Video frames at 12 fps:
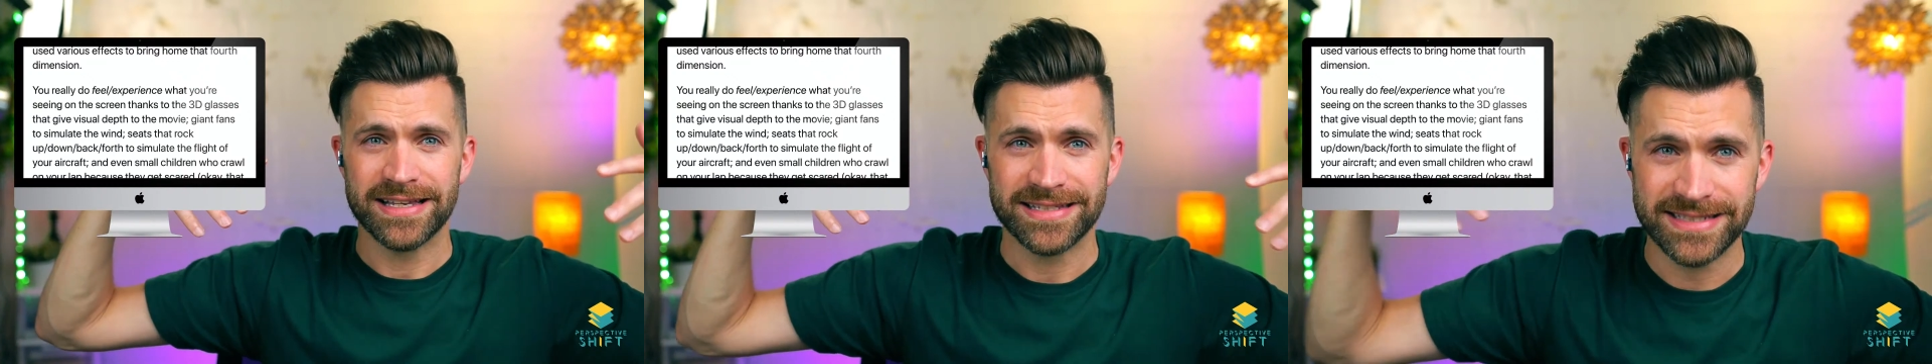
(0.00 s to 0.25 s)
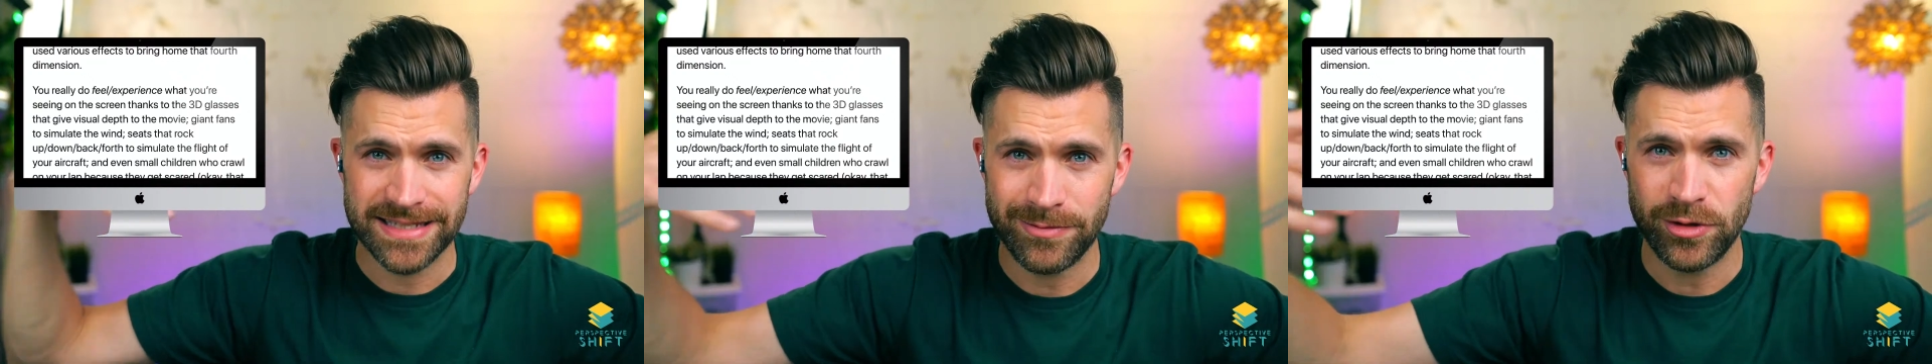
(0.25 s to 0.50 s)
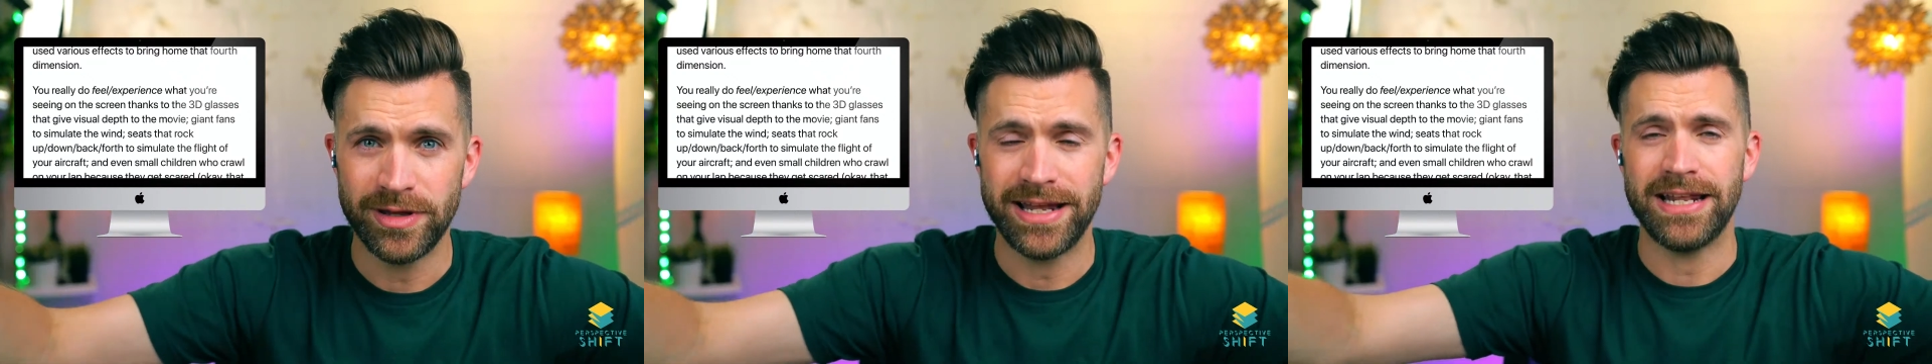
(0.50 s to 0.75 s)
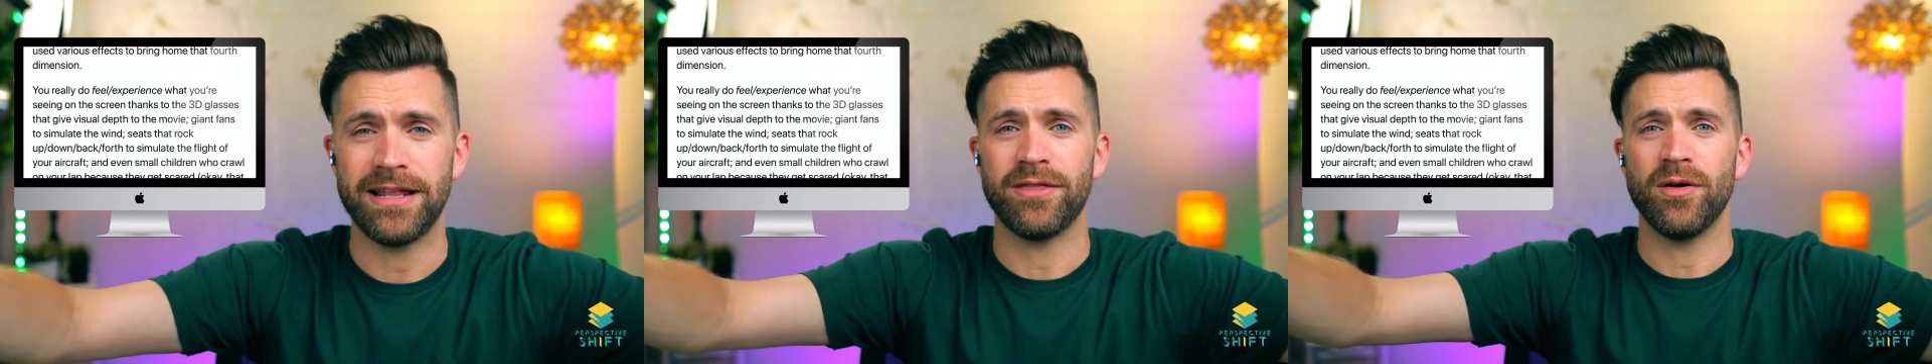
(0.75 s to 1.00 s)

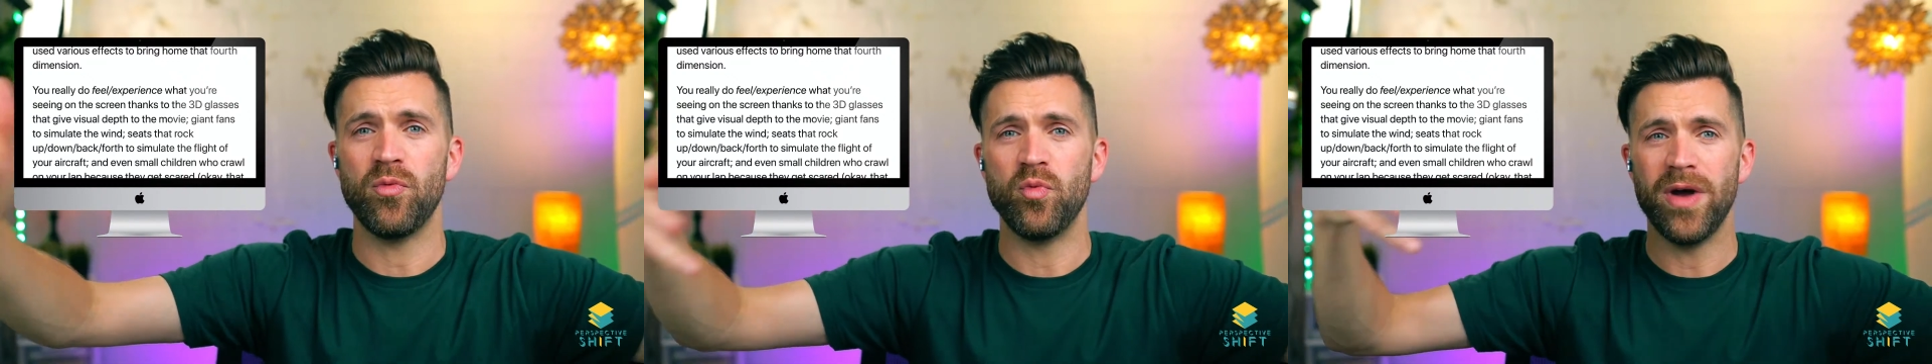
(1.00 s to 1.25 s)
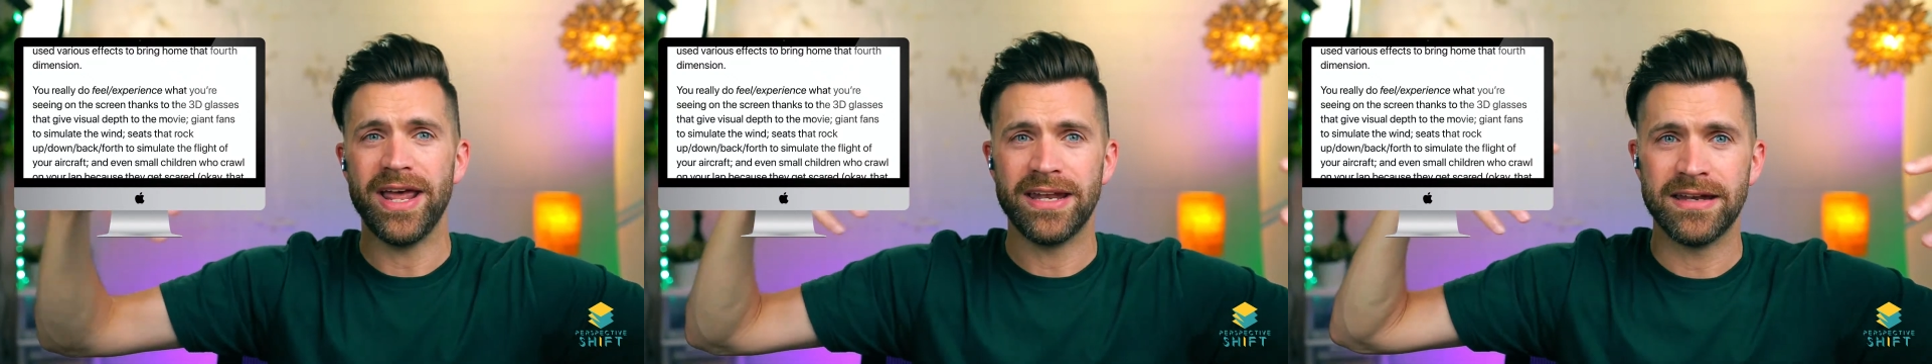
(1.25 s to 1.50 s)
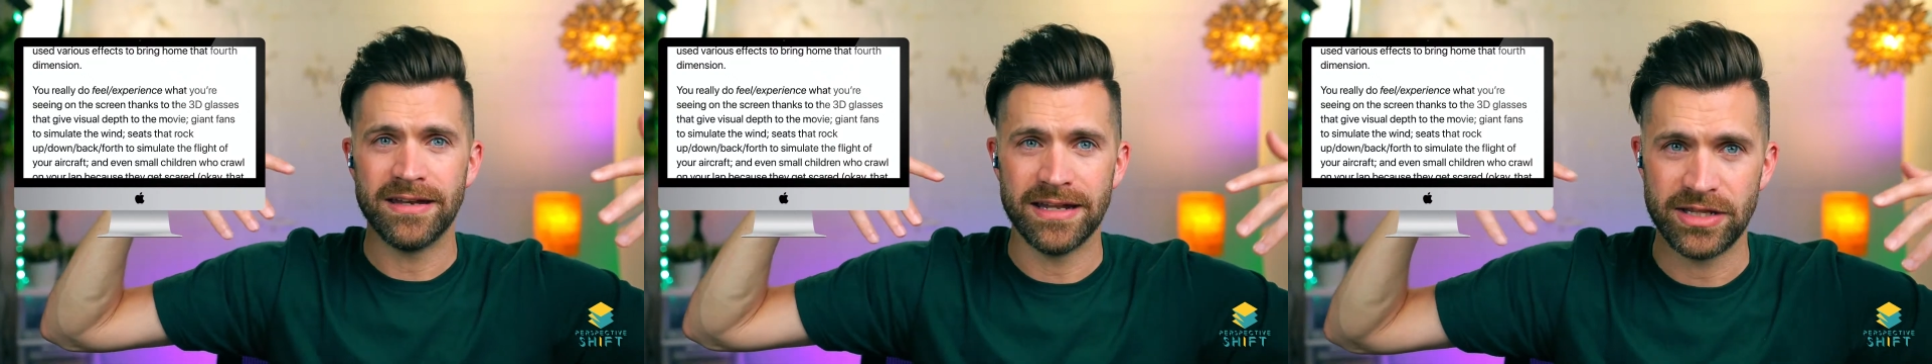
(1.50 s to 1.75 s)
simulating the wind,